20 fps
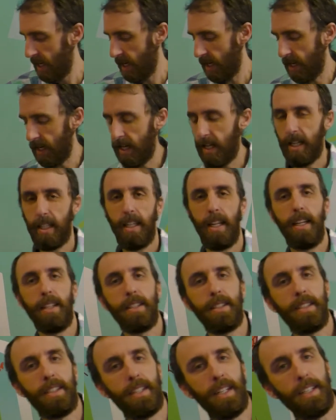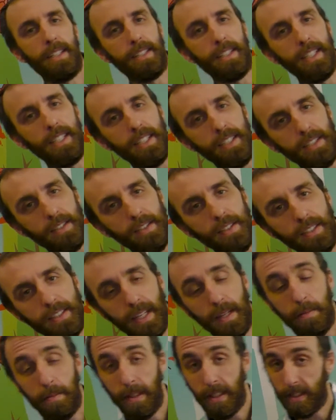And I'll start today's story
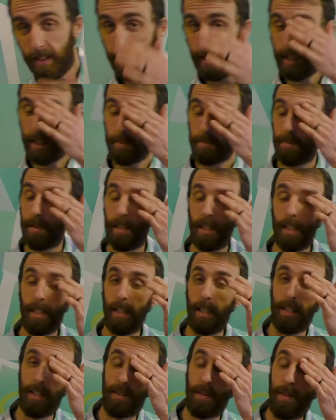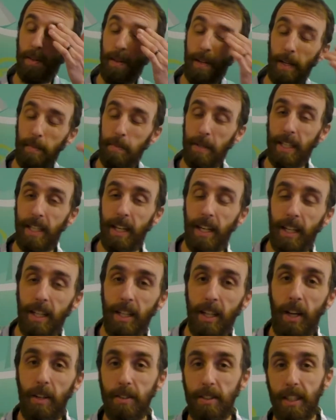time by saying a, break, a, great big
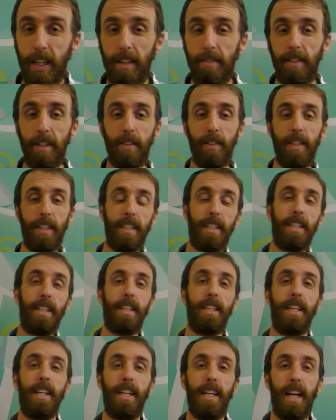hello to everyone,